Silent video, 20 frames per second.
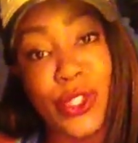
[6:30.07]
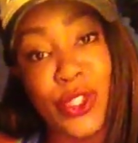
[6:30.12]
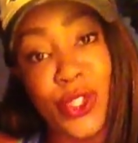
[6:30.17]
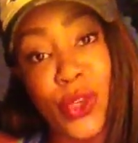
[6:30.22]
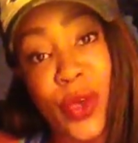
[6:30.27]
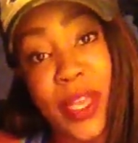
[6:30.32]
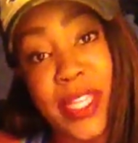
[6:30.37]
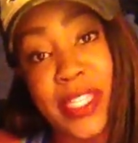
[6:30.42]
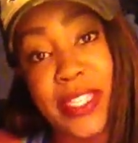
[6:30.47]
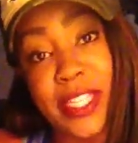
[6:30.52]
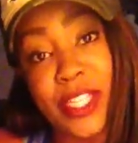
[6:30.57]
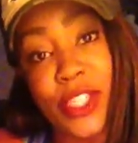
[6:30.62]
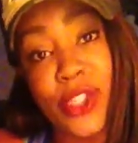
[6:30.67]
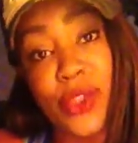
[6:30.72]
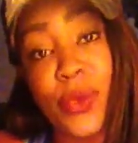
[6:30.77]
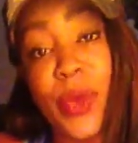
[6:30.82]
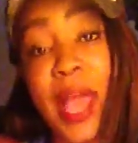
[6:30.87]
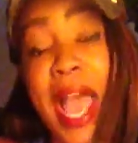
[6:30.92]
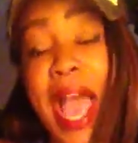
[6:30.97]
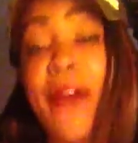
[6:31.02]
choices
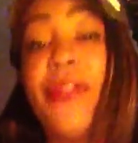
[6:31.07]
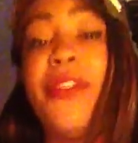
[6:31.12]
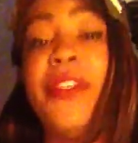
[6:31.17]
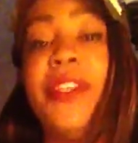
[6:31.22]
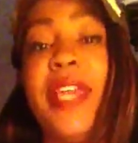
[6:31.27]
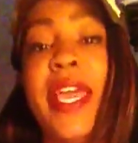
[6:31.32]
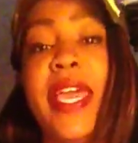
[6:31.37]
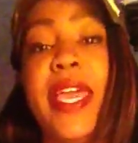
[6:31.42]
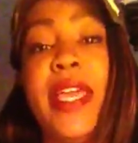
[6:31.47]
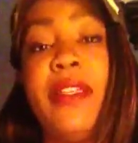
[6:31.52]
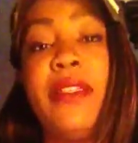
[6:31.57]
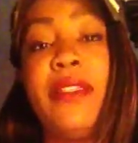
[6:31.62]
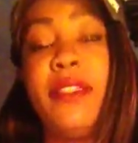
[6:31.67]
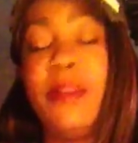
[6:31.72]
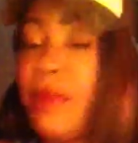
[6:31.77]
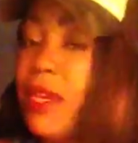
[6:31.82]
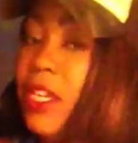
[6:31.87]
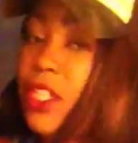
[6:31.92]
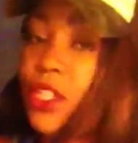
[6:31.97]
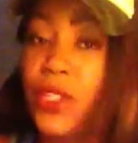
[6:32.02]
throughout the day to
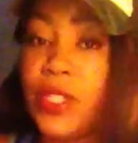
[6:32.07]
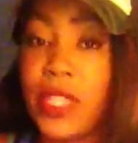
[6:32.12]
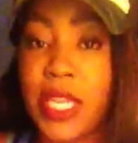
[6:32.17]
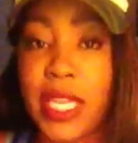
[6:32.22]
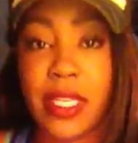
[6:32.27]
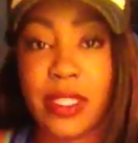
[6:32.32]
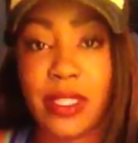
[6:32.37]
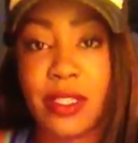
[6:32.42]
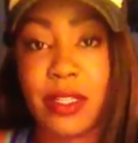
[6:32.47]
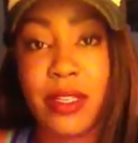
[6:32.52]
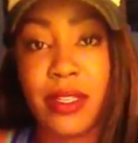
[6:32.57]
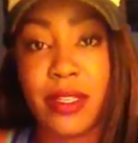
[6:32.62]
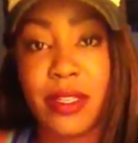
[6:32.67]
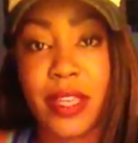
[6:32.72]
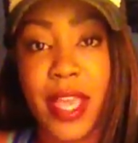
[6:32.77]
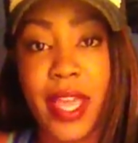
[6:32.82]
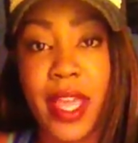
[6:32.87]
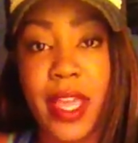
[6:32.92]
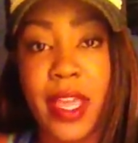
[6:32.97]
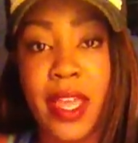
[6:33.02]
make sure that it's a good
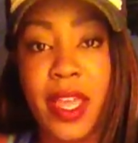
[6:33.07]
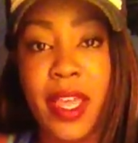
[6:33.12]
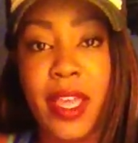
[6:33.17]
day.